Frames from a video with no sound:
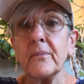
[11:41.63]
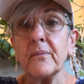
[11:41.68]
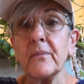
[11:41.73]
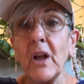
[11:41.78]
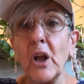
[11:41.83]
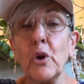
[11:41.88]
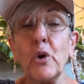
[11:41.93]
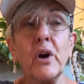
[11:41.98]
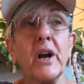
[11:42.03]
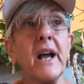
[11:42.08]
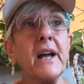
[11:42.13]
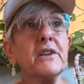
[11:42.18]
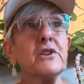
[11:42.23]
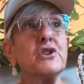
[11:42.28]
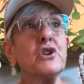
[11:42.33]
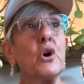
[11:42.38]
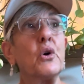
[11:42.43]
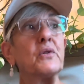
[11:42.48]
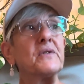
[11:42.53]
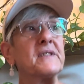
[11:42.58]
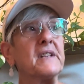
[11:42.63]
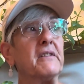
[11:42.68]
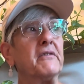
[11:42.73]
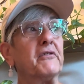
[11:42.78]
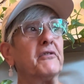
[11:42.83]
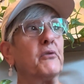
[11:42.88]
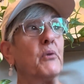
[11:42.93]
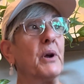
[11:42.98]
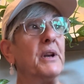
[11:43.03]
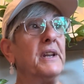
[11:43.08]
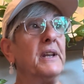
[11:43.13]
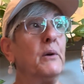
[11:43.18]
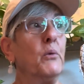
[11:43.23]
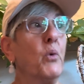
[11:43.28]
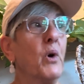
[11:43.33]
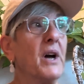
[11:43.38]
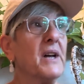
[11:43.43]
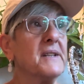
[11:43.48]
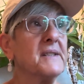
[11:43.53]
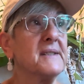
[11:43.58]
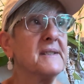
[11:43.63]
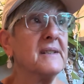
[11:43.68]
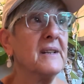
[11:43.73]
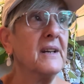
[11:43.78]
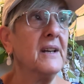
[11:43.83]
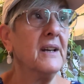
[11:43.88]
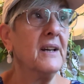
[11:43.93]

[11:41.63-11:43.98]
Look at Joseph when he was